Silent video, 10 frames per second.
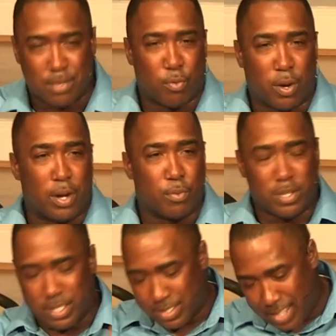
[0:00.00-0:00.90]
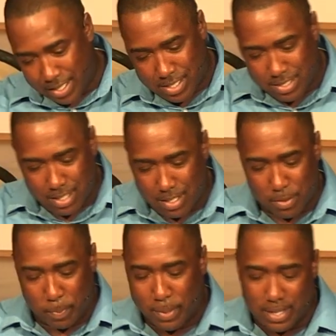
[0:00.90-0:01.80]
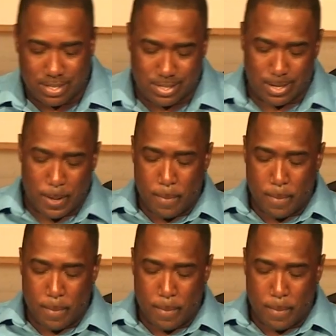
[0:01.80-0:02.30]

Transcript: of where it was, not just a little piece.